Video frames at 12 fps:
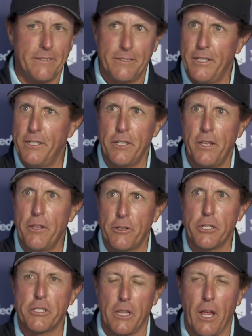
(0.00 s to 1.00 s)

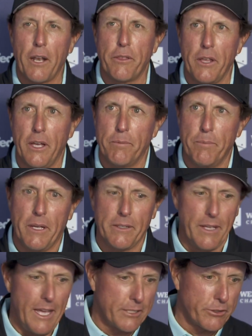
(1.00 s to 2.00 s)
There's just a lot of
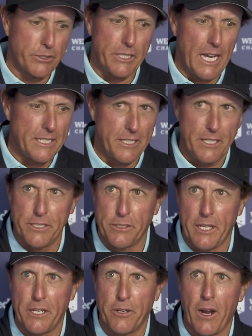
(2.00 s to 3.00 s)
exercises,
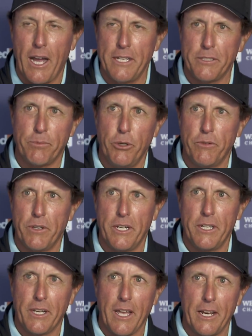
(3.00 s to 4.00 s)
getting your eyes
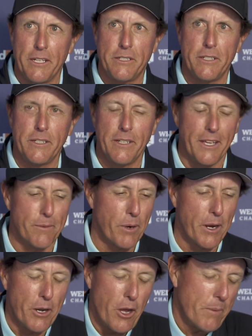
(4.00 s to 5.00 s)
moving to kind of get your
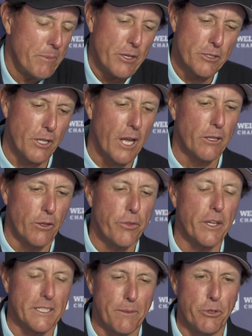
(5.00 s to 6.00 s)
brain going. I mean, there's a lot of little
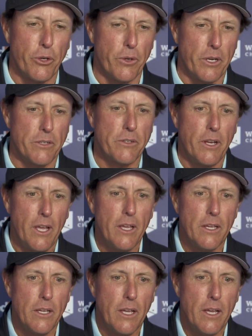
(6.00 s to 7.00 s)
things I'm doing
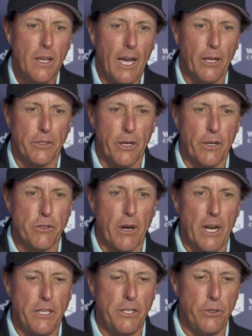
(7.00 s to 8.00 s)
out there to
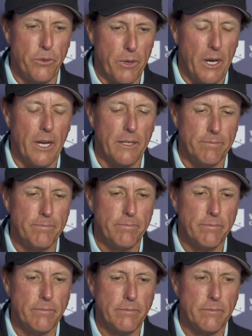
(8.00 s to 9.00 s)
try to
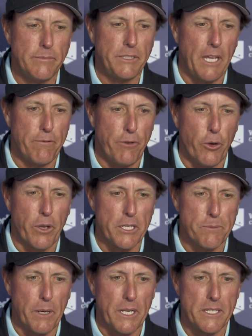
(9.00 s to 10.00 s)
stay
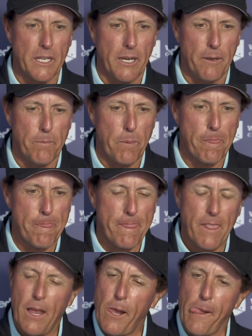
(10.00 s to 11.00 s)
focused. But
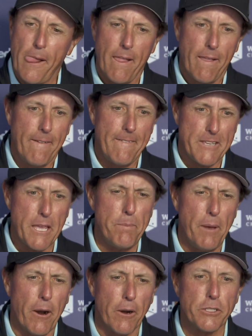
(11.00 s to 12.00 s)
it's
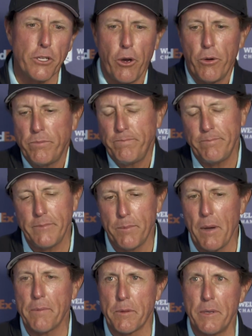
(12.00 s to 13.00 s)
getting better, so
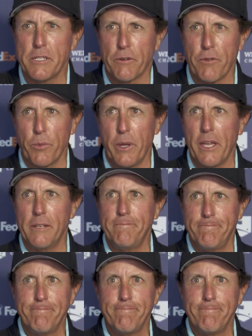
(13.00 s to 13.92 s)
I'm optimistic for the weekend.